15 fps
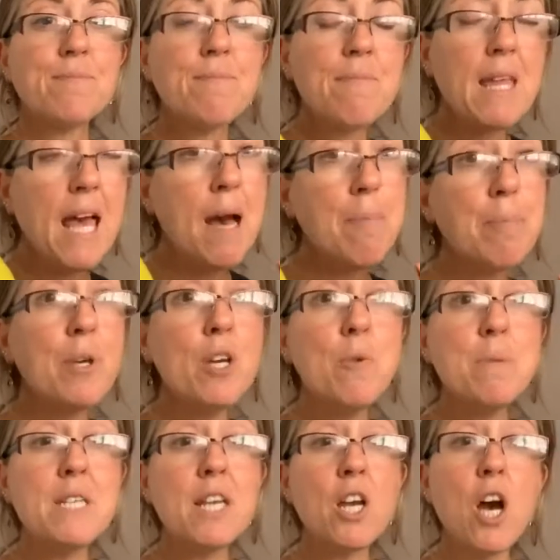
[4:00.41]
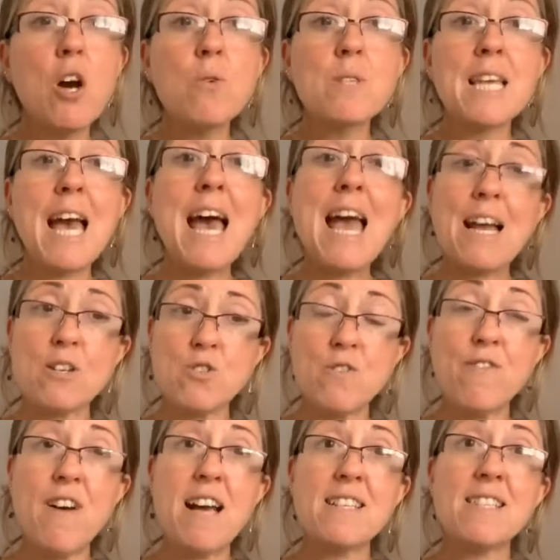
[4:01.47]
At puberty, girls get extra
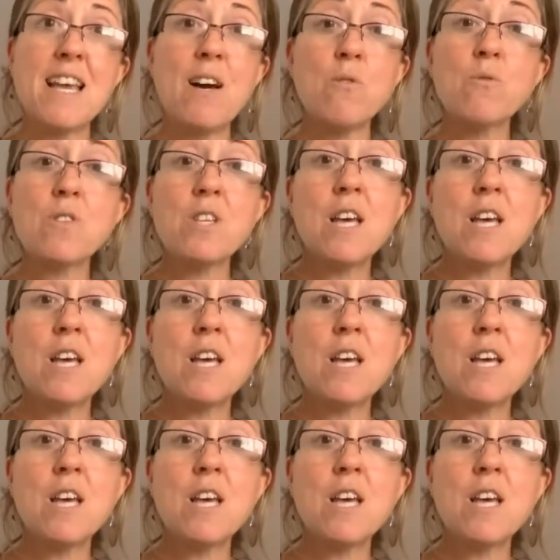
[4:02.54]
fat cells.